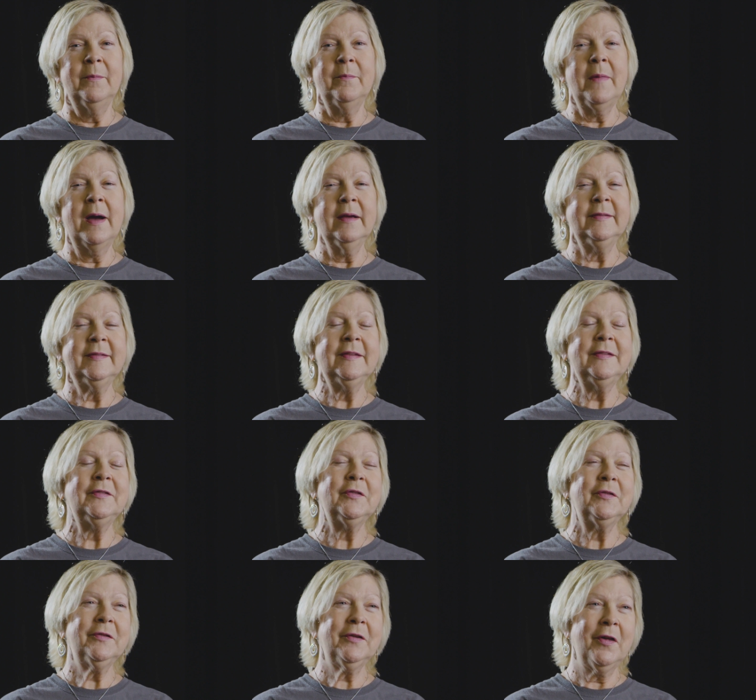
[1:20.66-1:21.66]
my
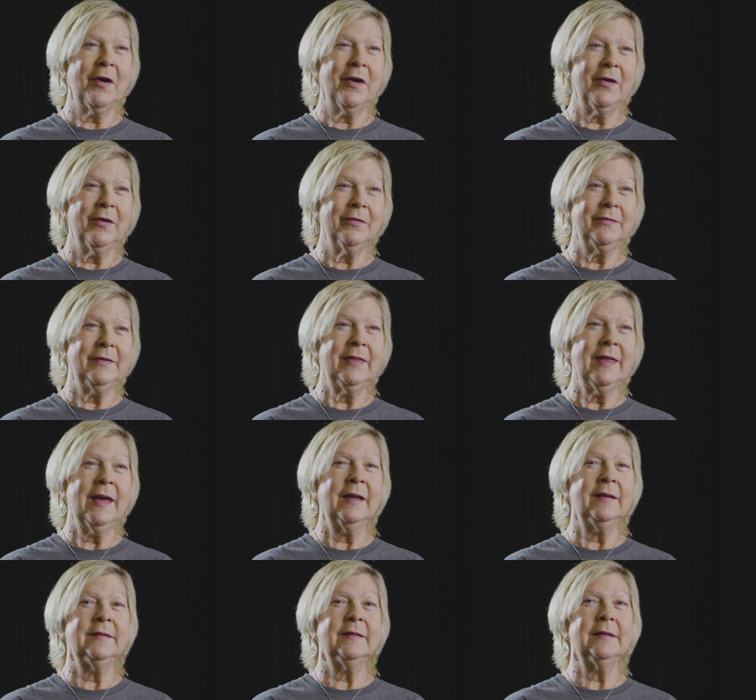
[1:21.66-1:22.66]
sister-in-law
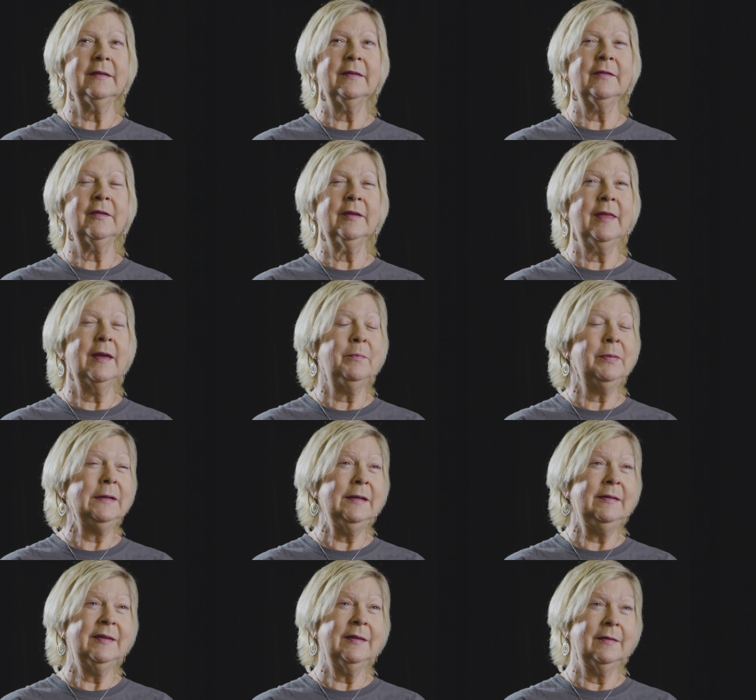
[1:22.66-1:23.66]
that could they
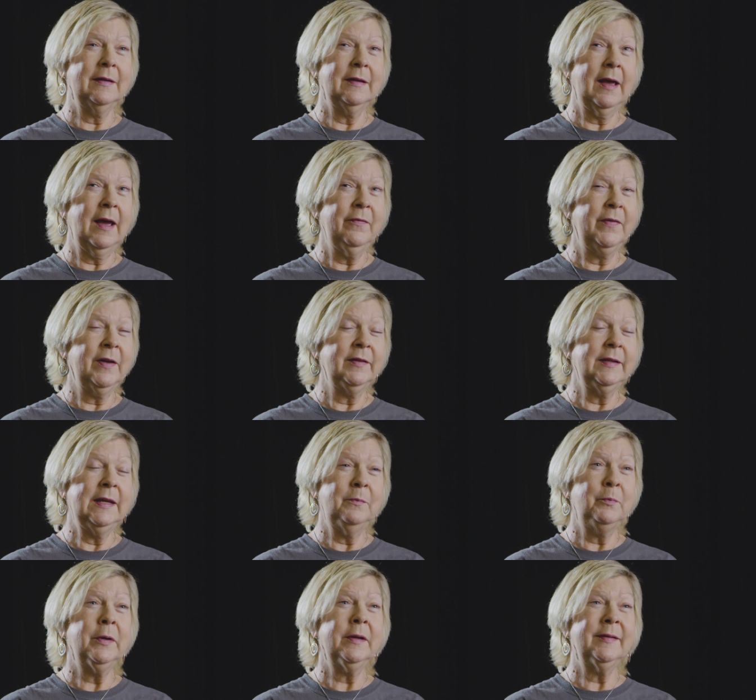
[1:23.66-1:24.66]
please, I felt he
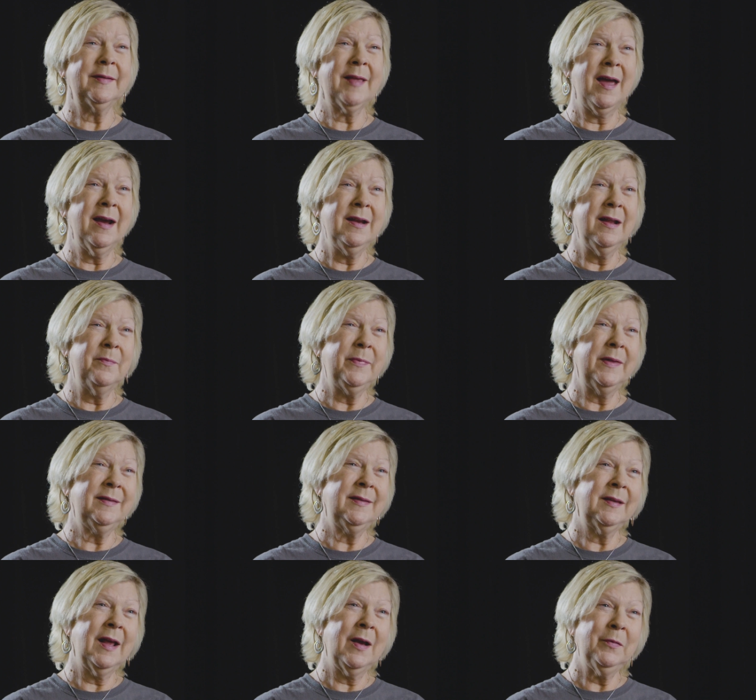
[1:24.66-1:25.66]
had put a sign up
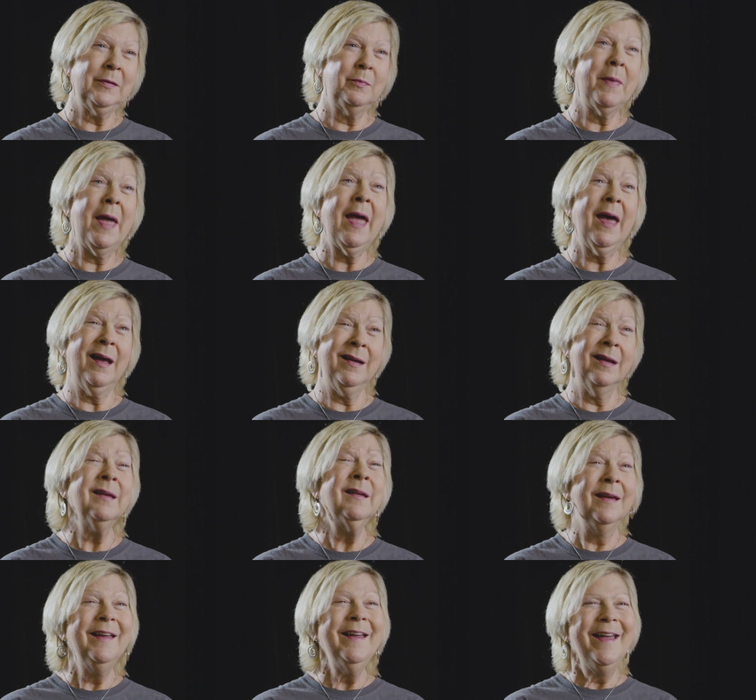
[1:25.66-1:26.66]
that said I was bad,
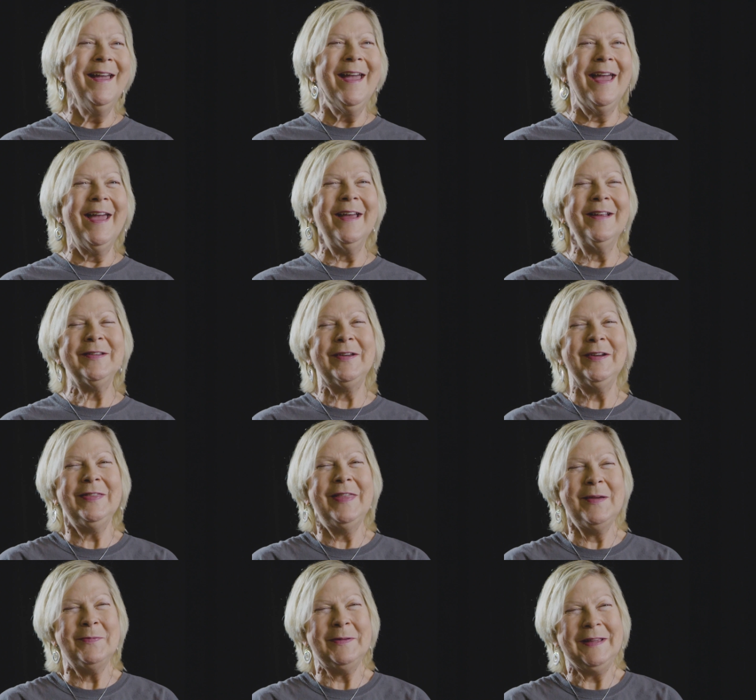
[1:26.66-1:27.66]
and
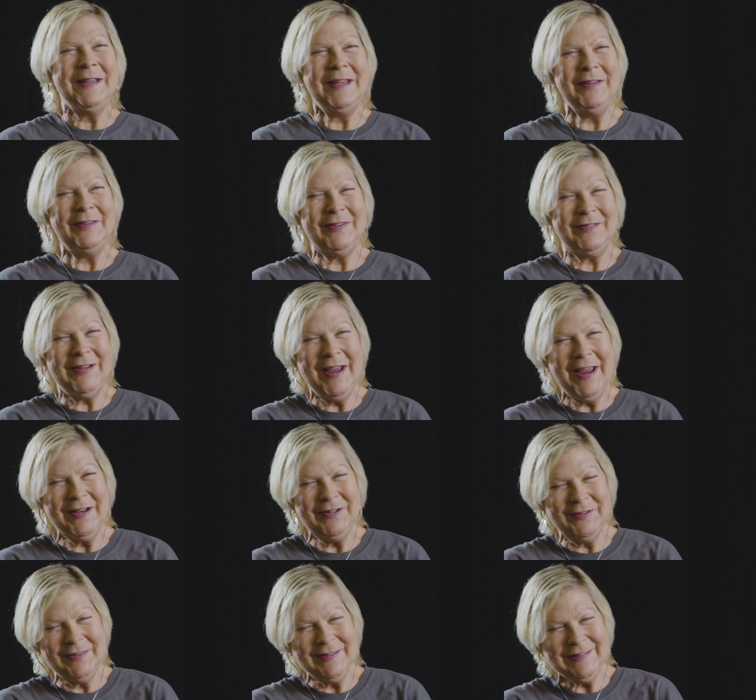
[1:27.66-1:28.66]
could they please
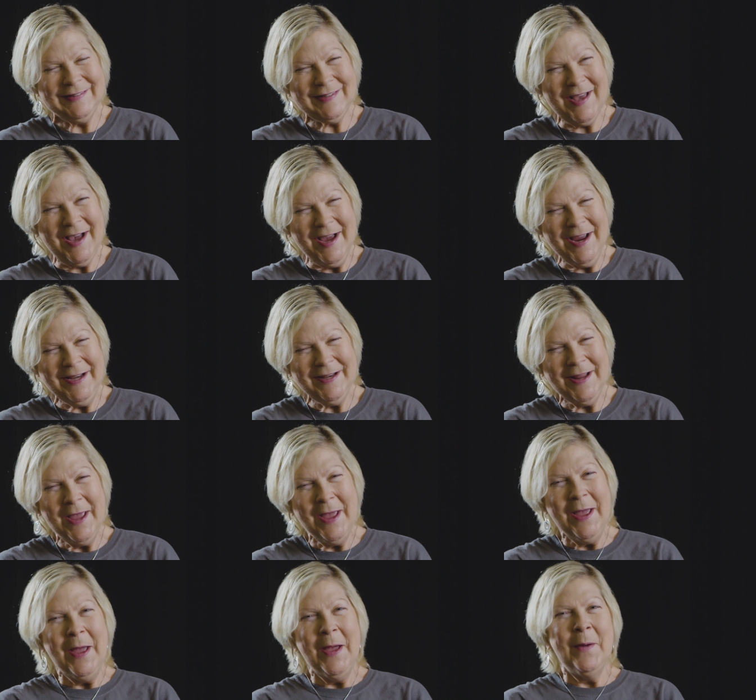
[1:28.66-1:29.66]
change the sign?
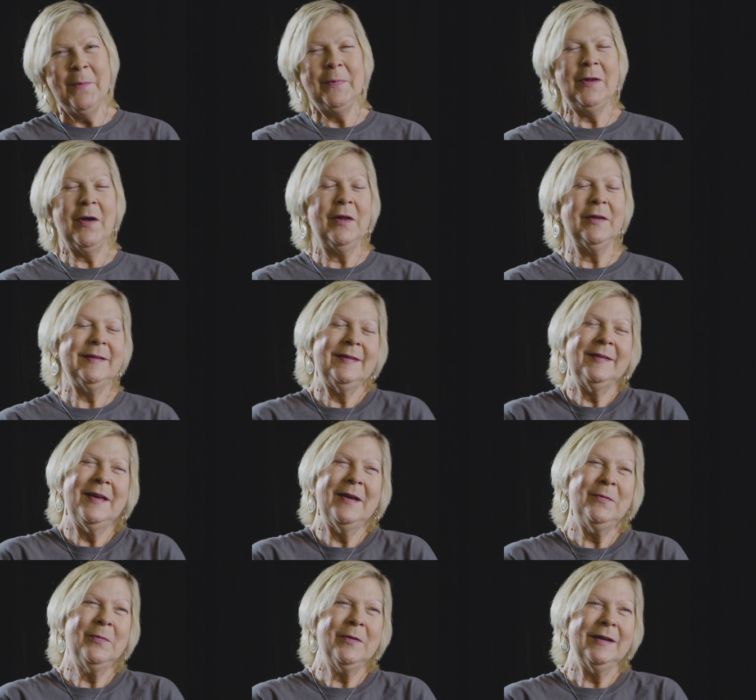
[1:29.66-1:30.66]
But all it
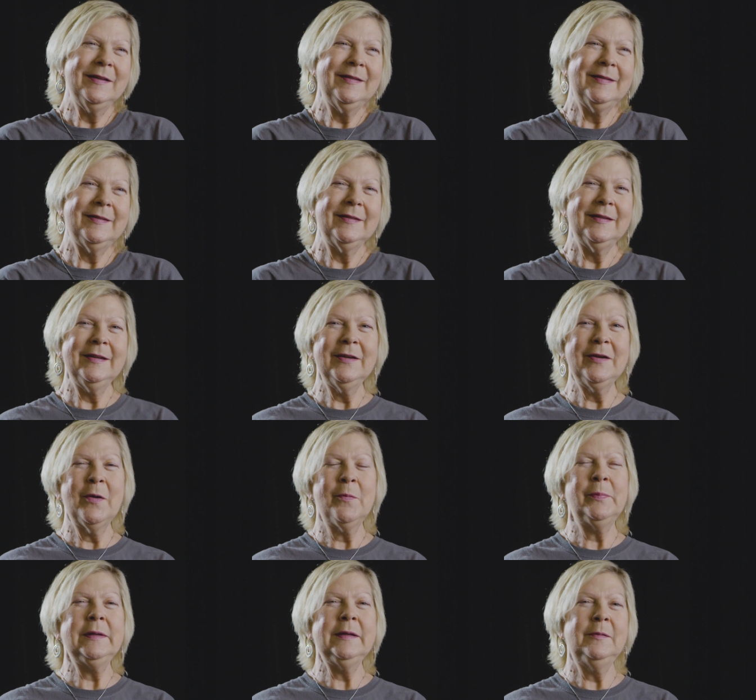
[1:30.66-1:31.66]
said was,
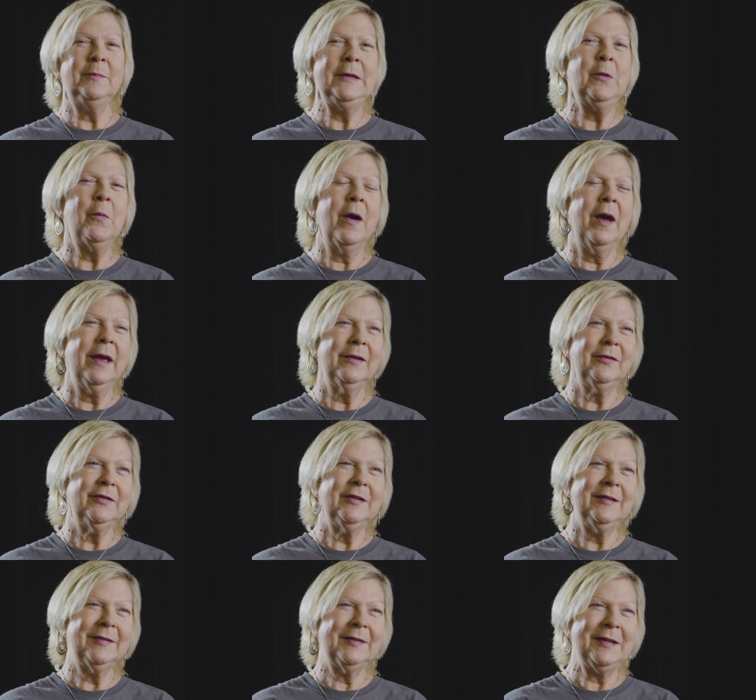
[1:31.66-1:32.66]
please be quiet,
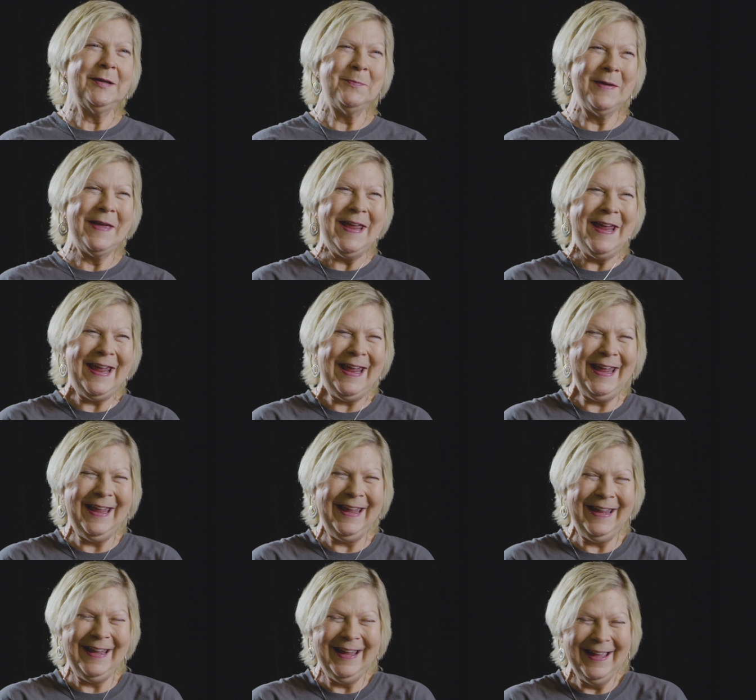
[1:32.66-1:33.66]
she's
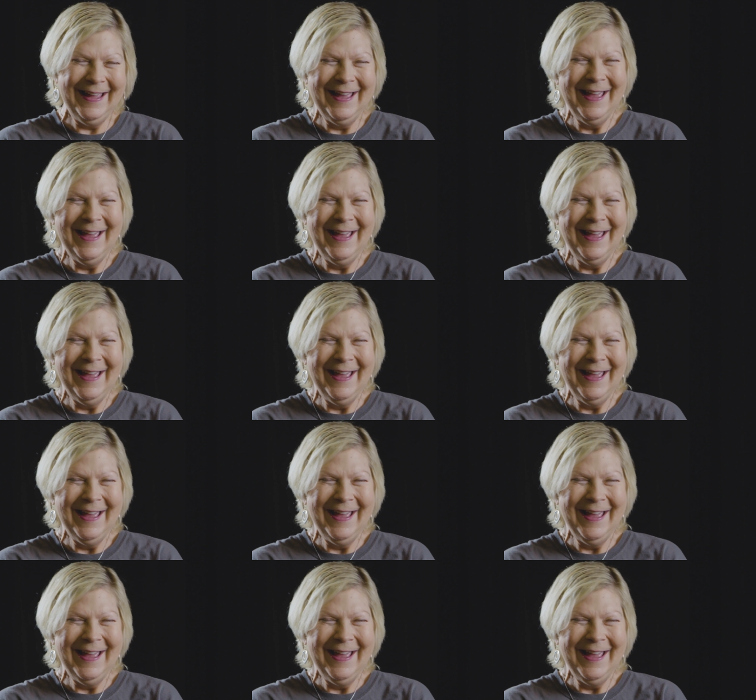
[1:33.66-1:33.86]
sleeping.